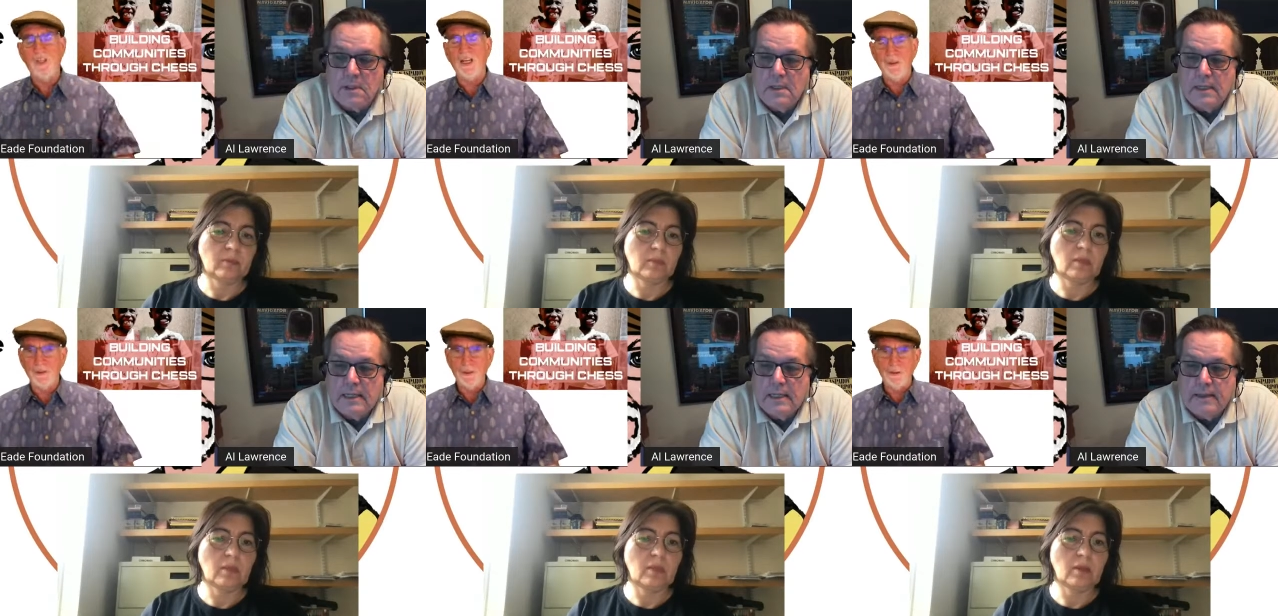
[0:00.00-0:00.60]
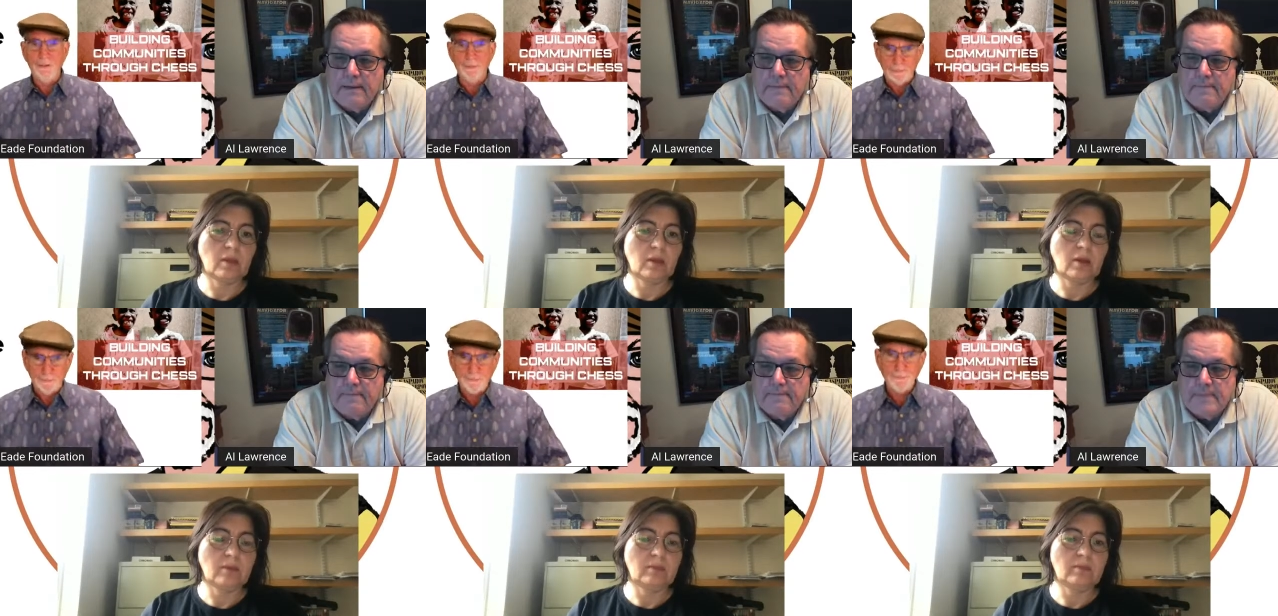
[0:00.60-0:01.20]
Speaker 1: I do too.
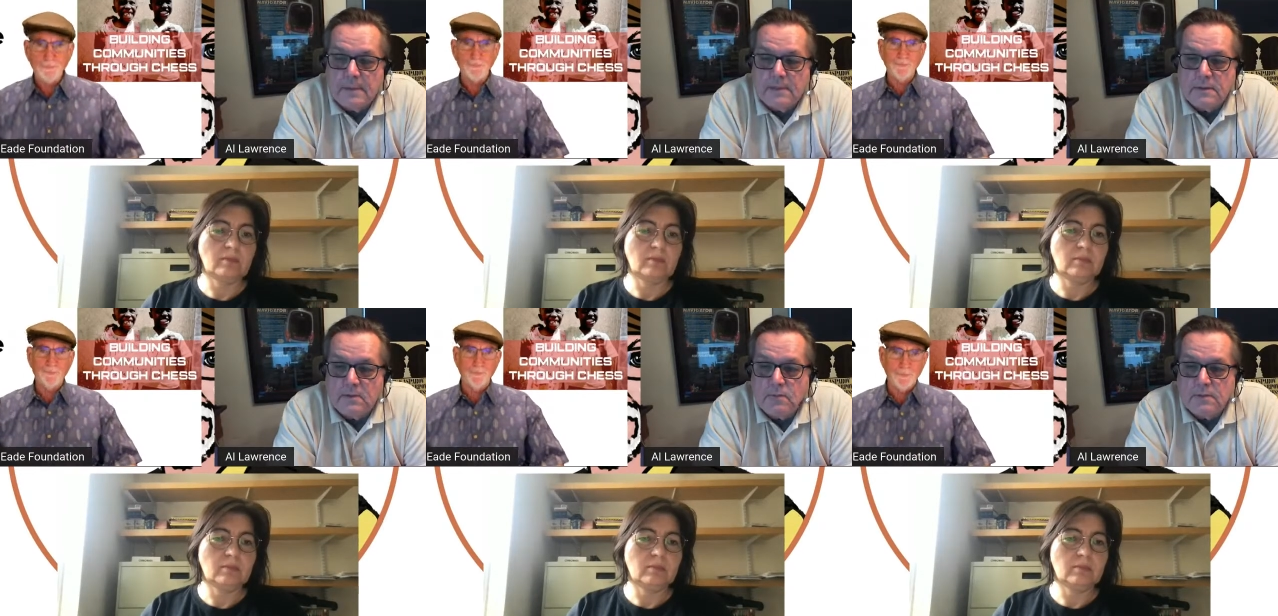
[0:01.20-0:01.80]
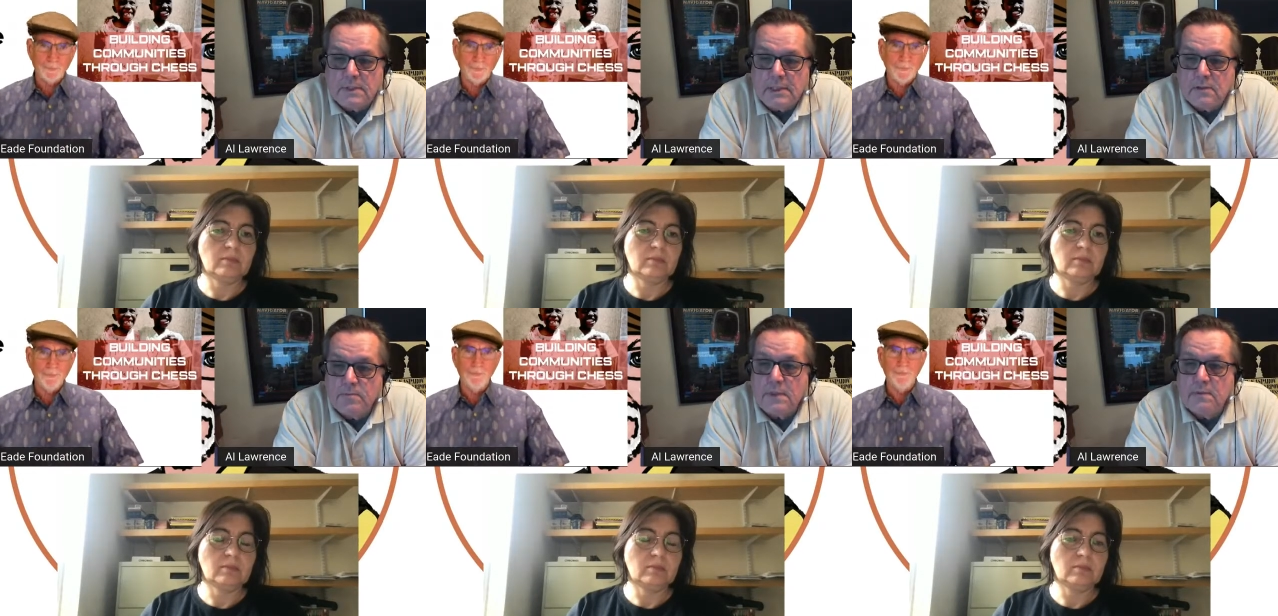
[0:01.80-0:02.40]
Um, uh, there will
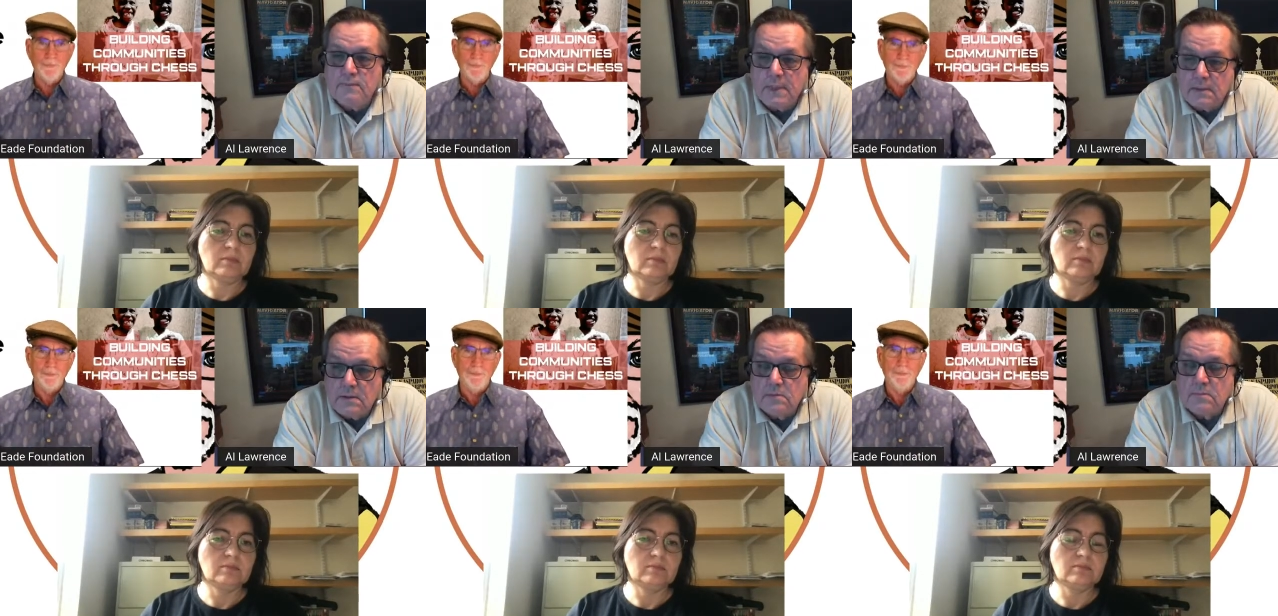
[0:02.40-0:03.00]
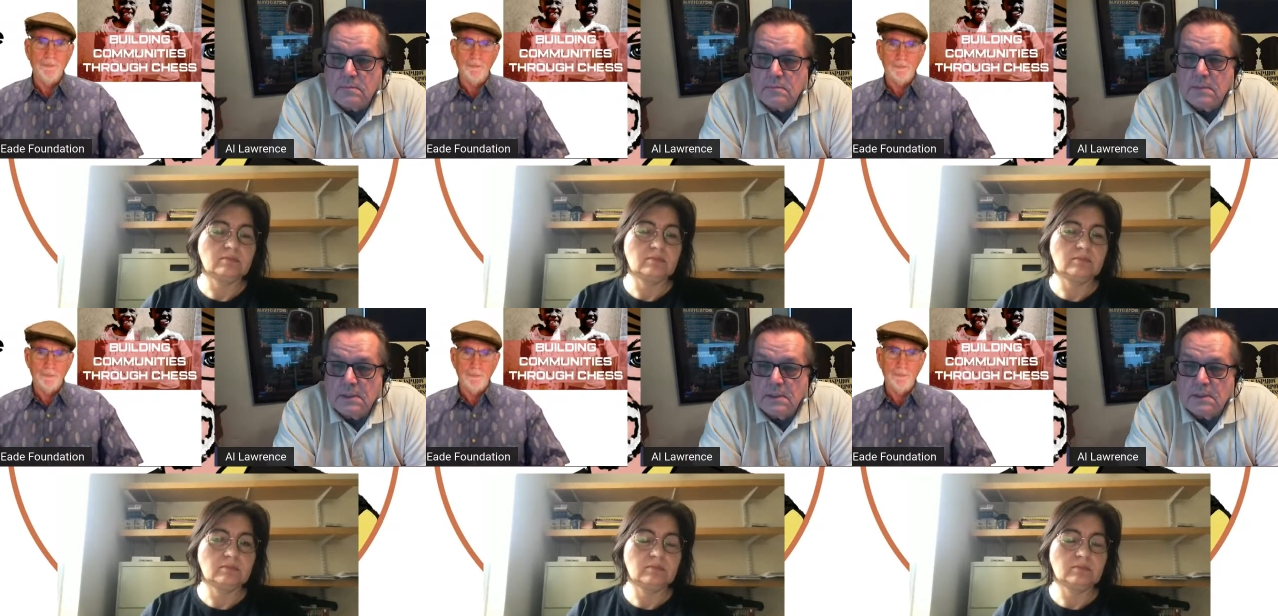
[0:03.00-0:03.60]
later be a volume
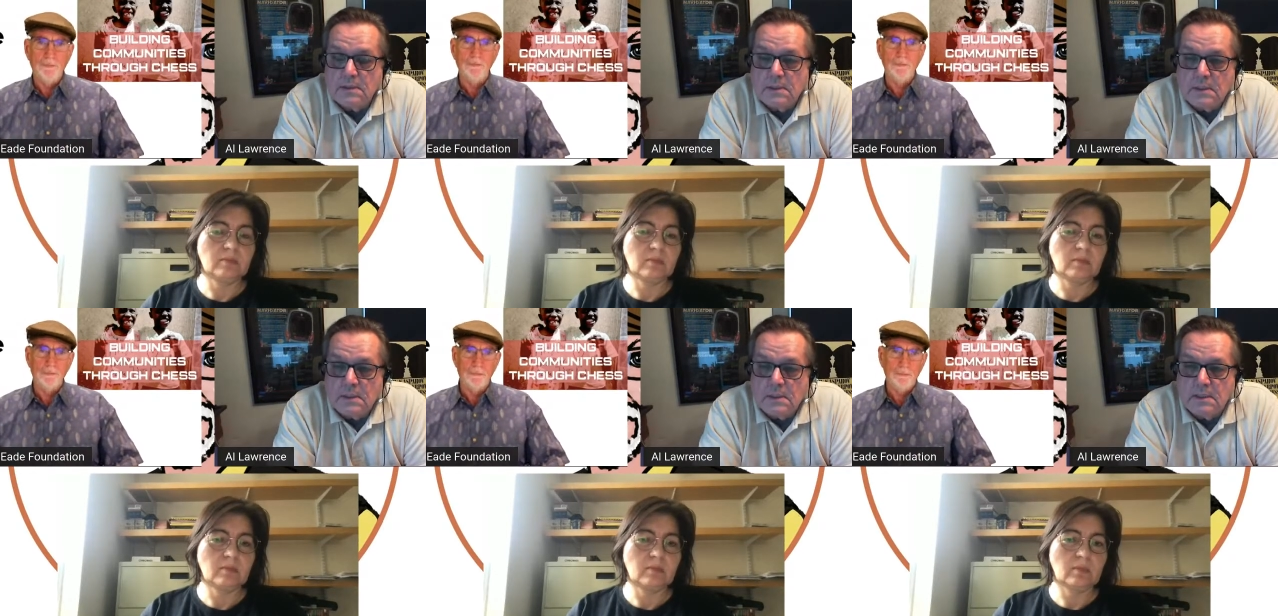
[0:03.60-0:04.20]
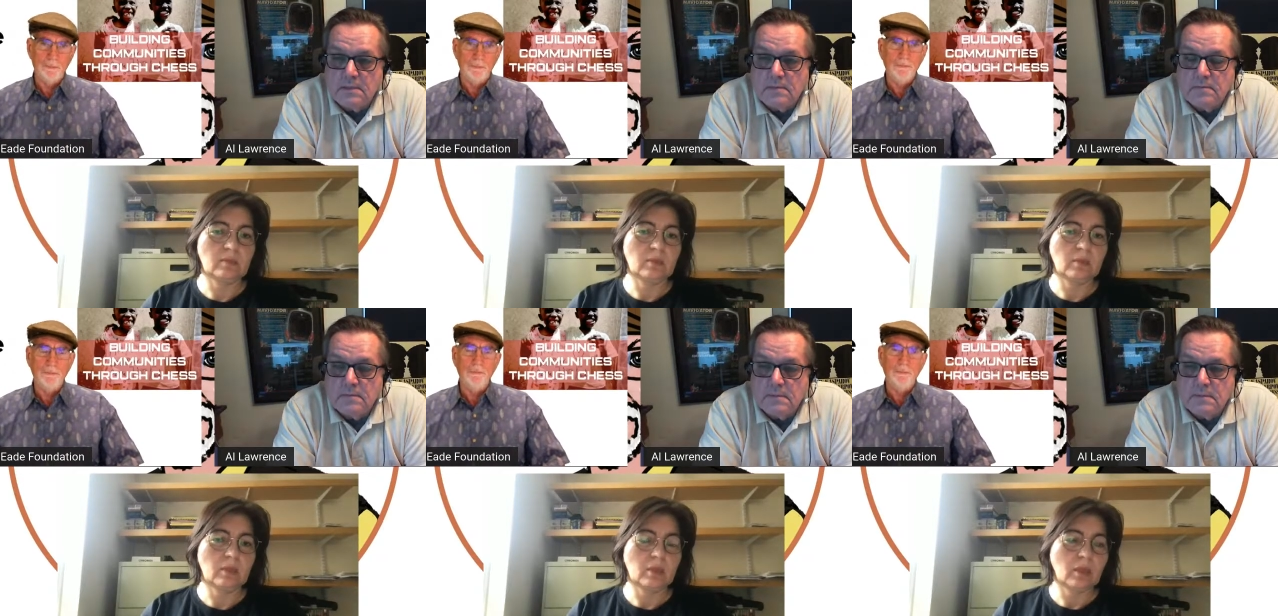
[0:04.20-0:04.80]
uh, uh,